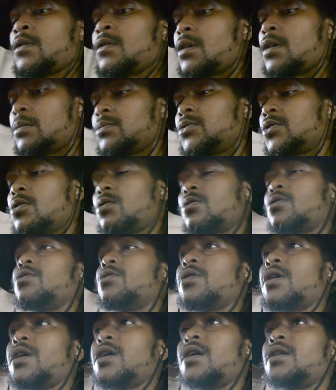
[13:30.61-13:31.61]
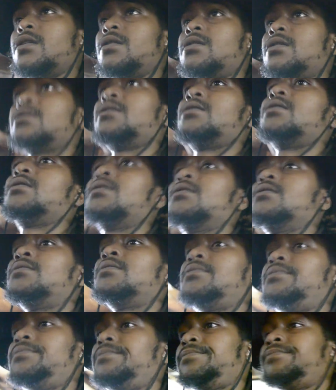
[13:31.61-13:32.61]
I'm just gonna go ahead and uh,
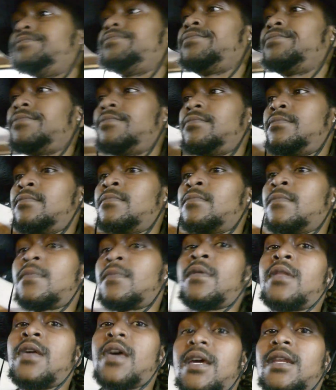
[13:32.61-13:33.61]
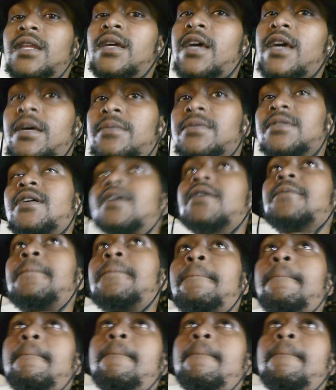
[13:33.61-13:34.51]
head to GameStop